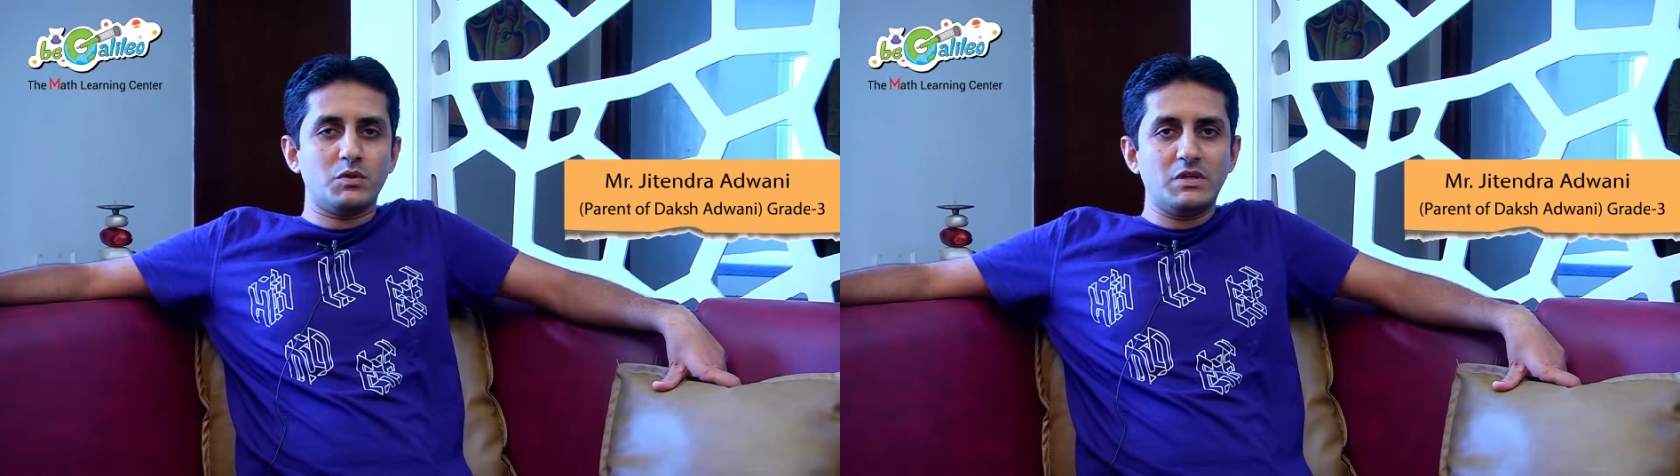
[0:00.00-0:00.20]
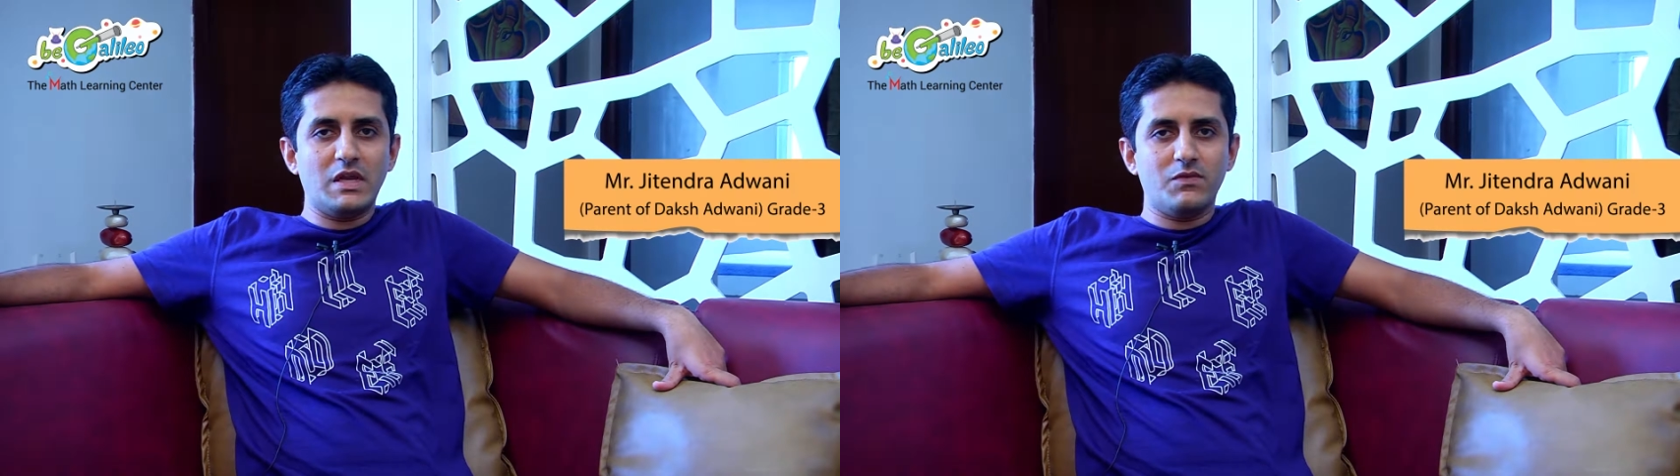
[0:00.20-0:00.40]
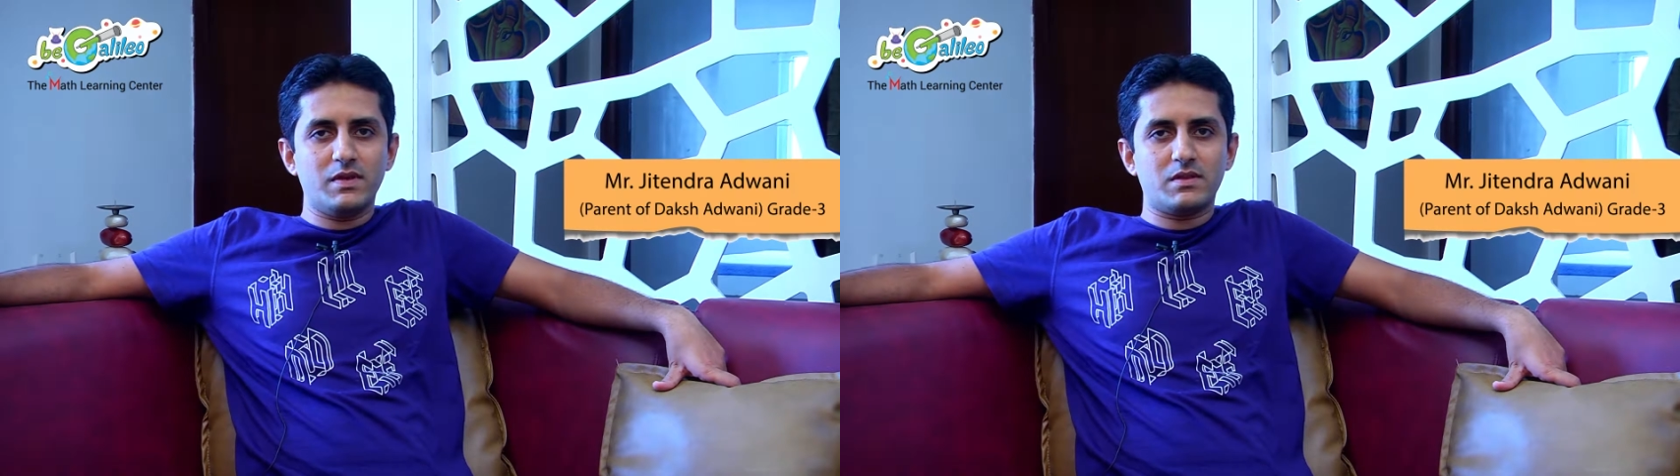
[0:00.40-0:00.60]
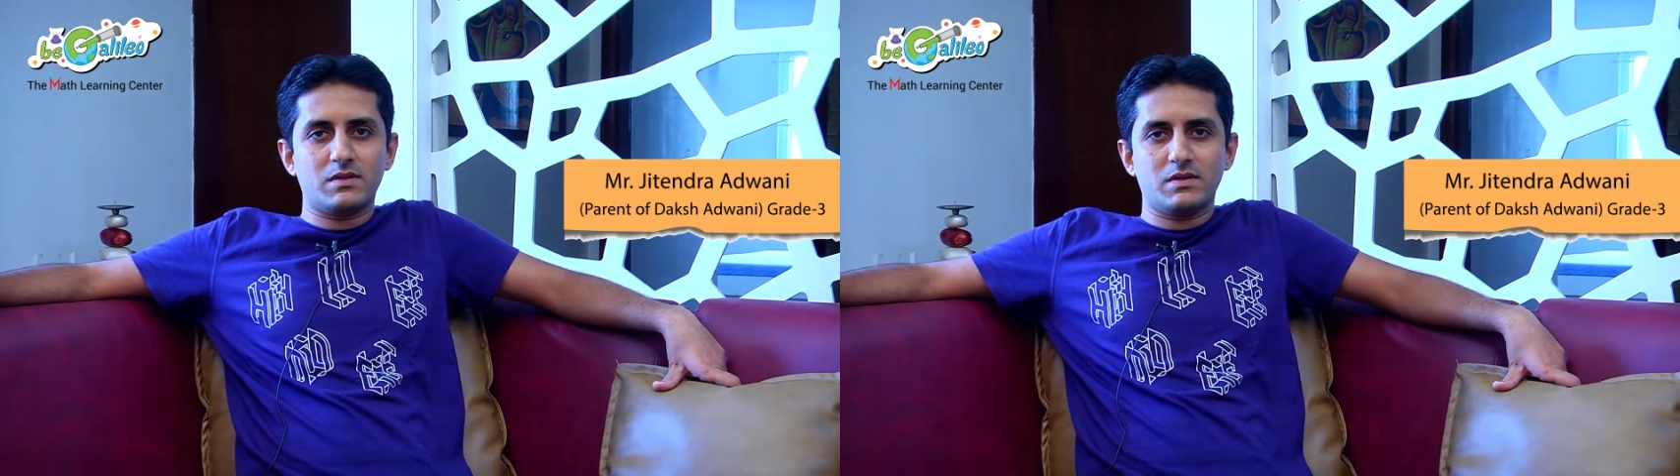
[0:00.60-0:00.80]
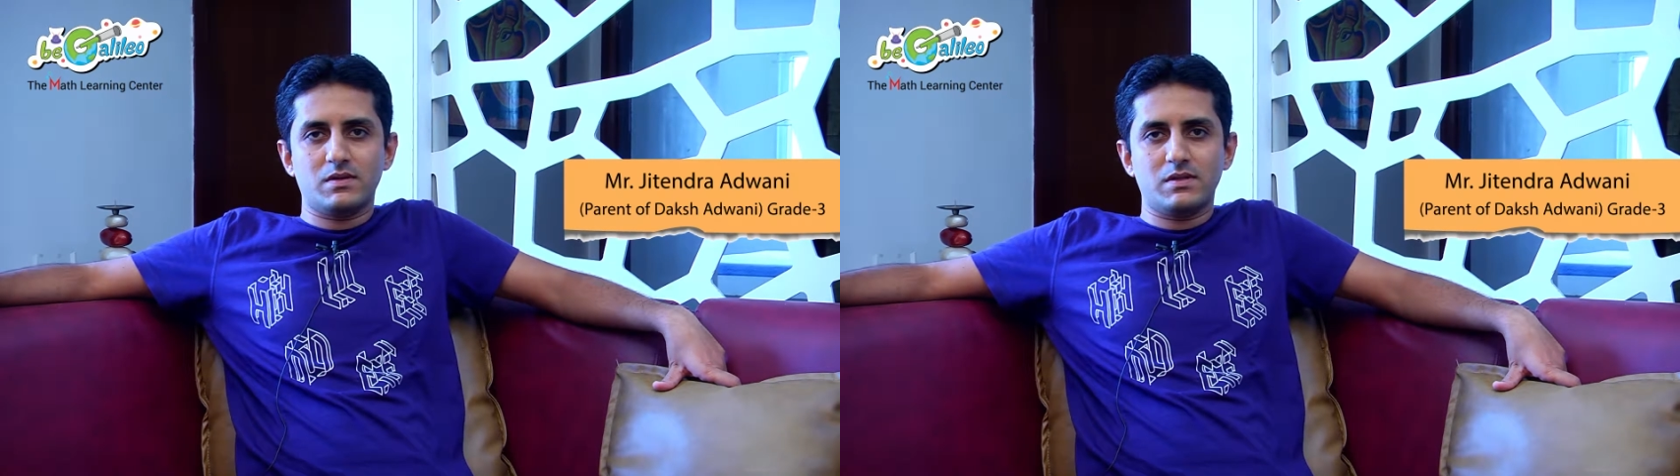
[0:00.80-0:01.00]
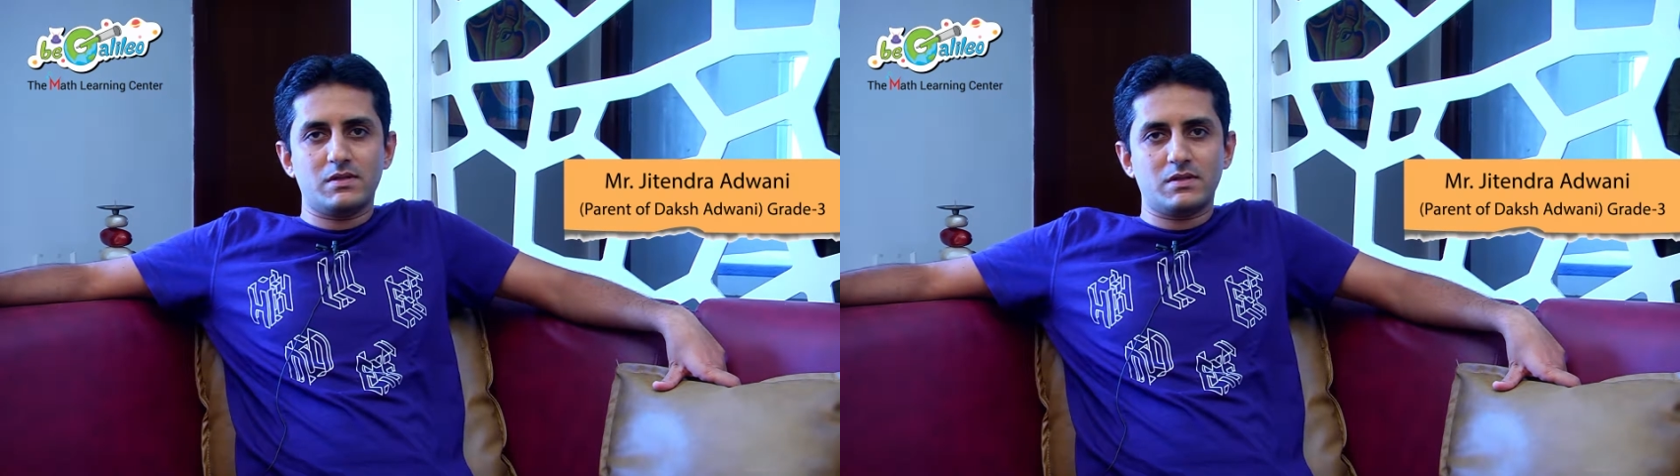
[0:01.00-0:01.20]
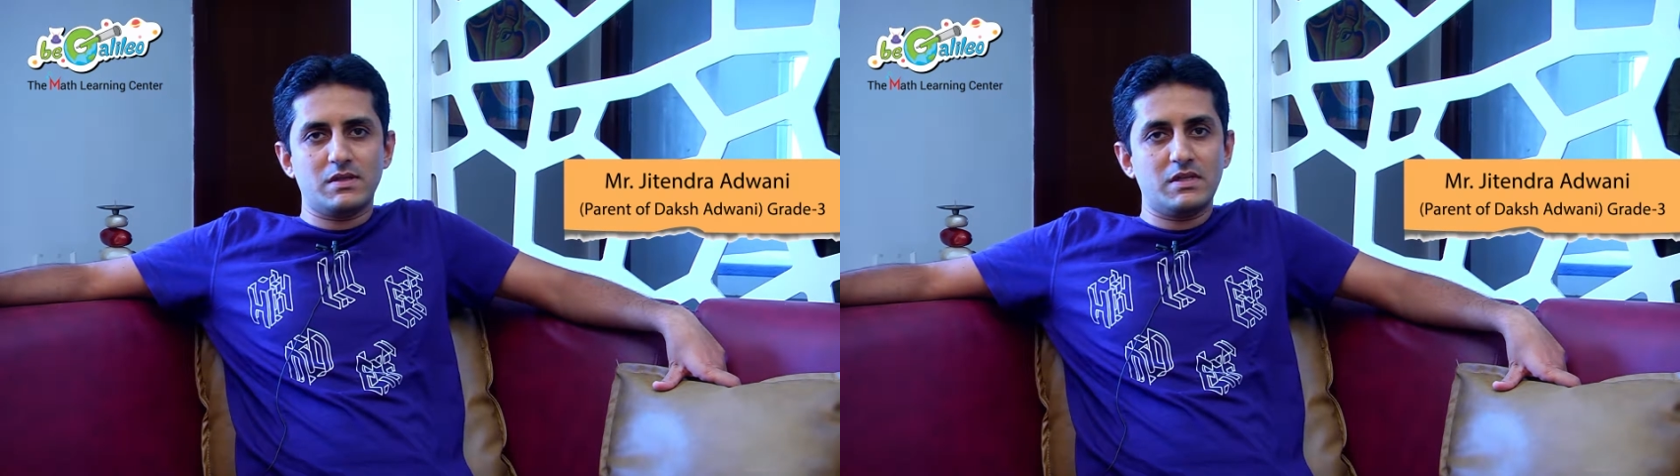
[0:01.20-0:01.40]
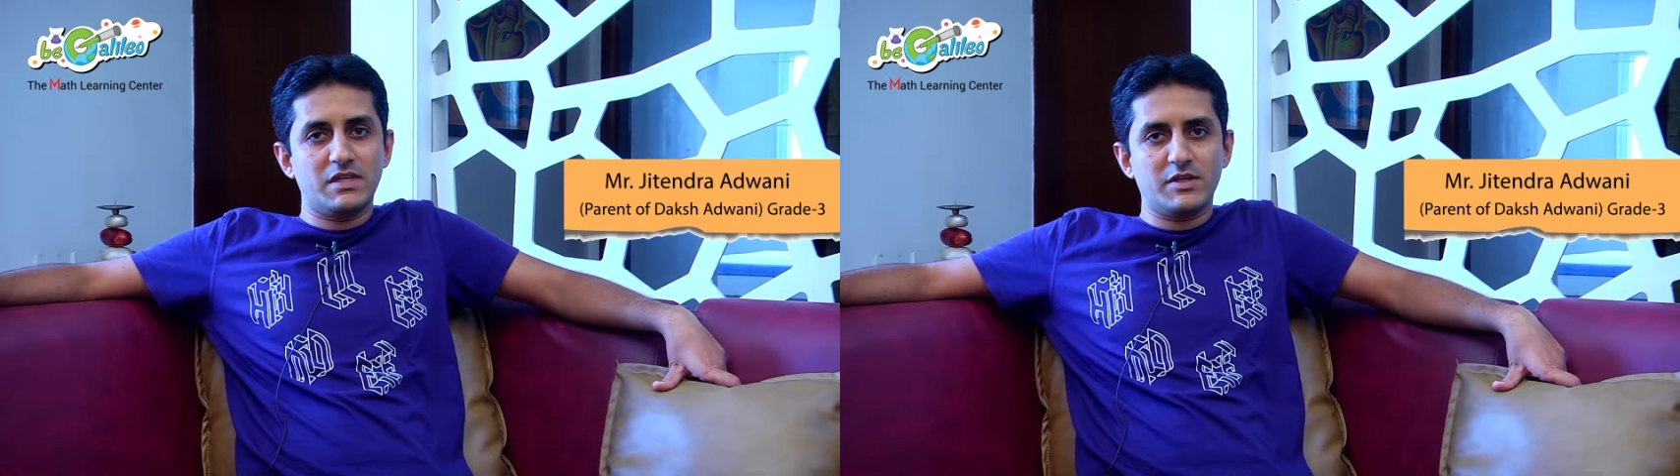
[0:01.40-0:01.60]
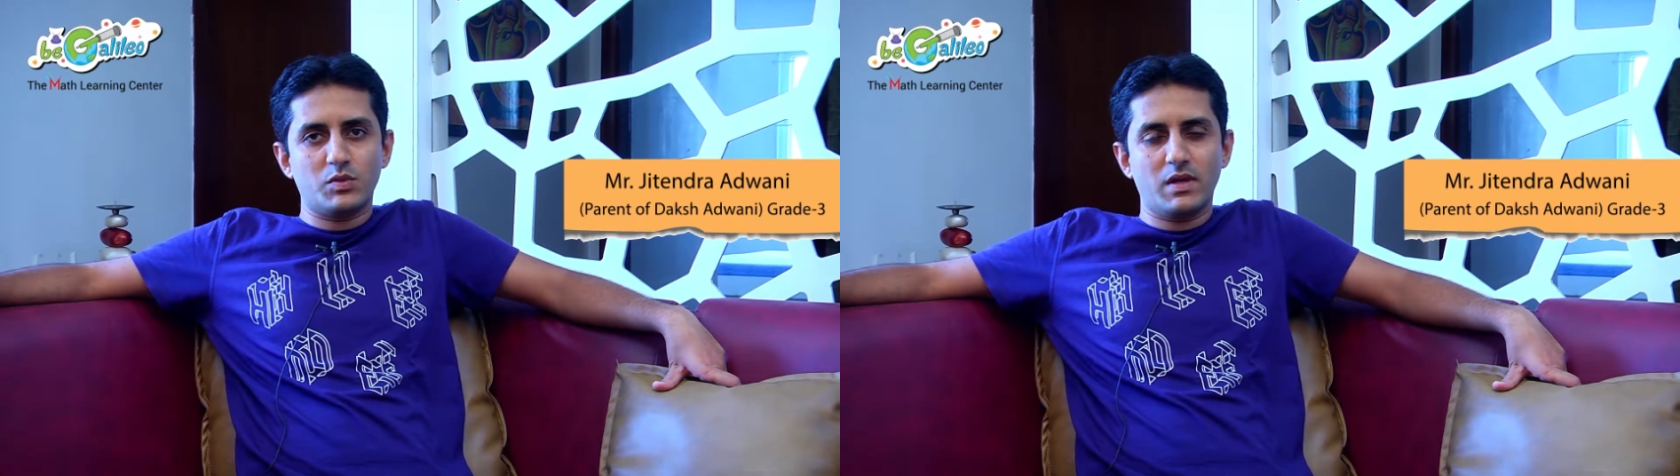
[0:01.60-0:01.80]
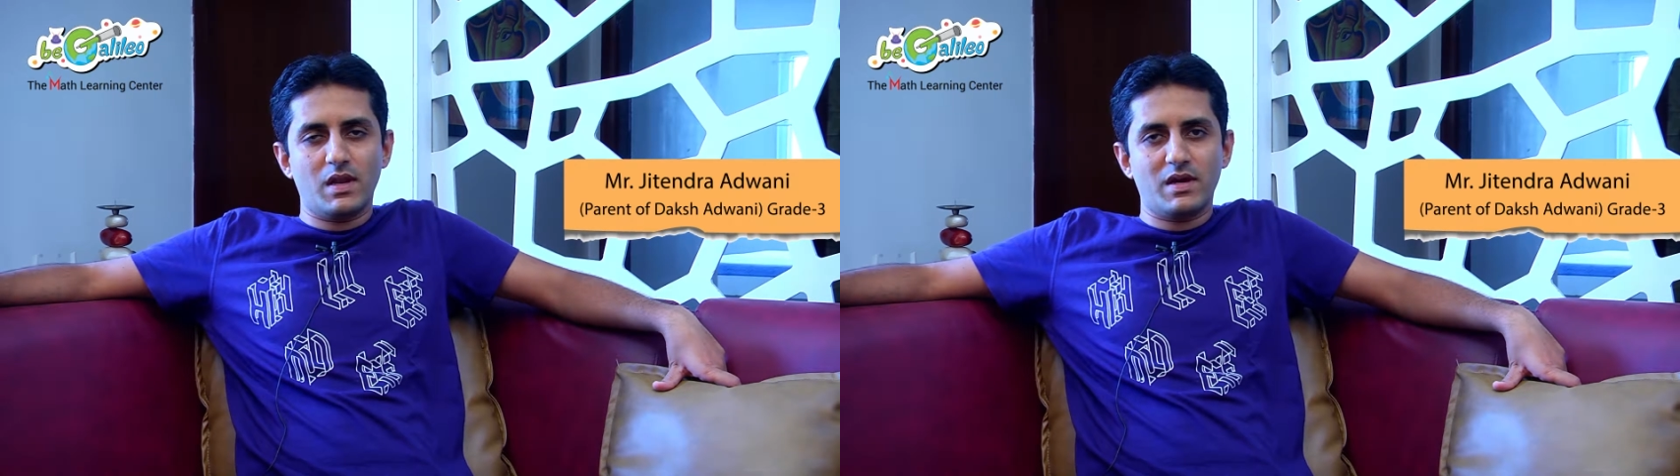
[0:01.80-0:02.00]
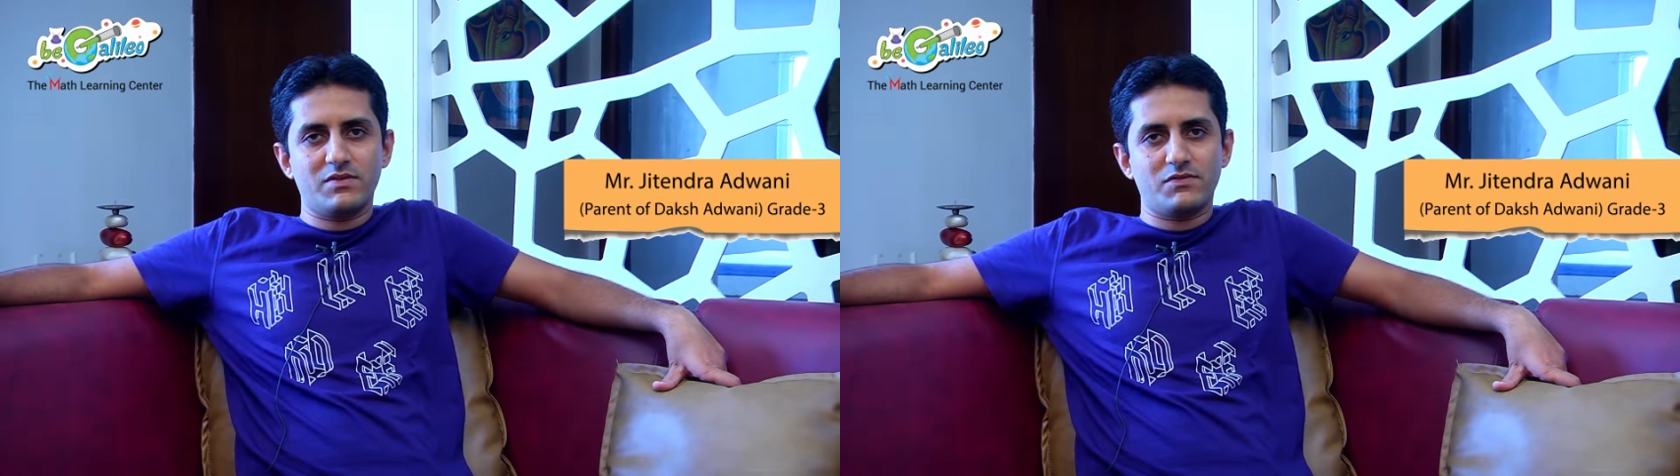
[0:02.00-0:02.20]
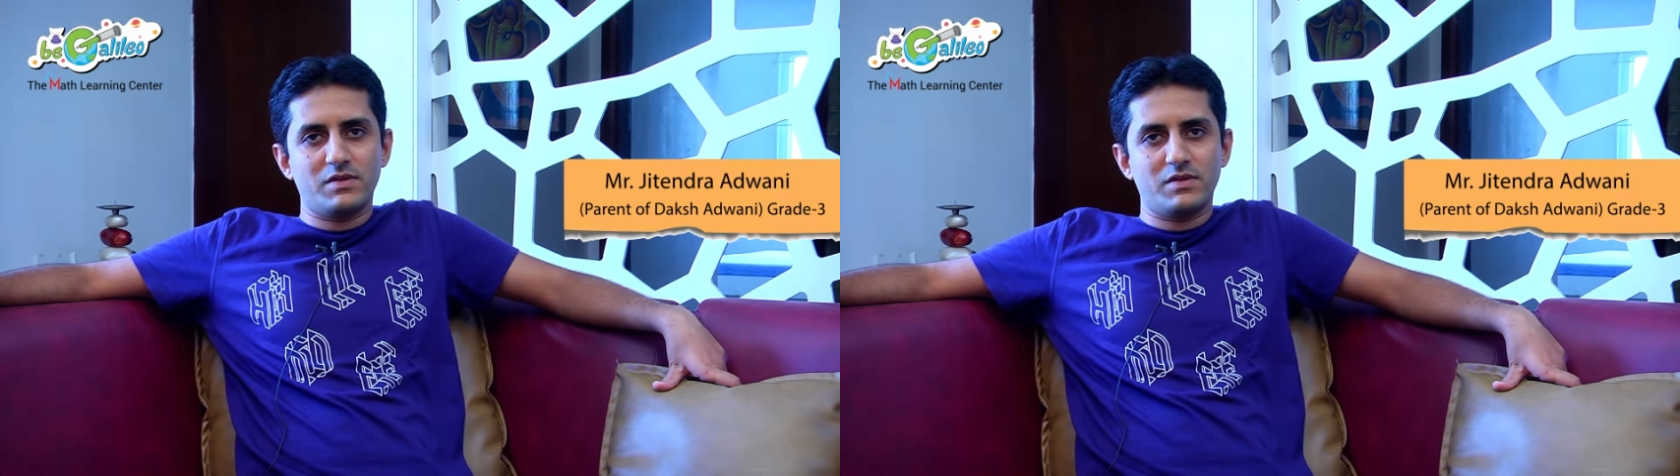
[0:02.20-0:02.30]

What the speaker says: deal with it in the day-to-day life.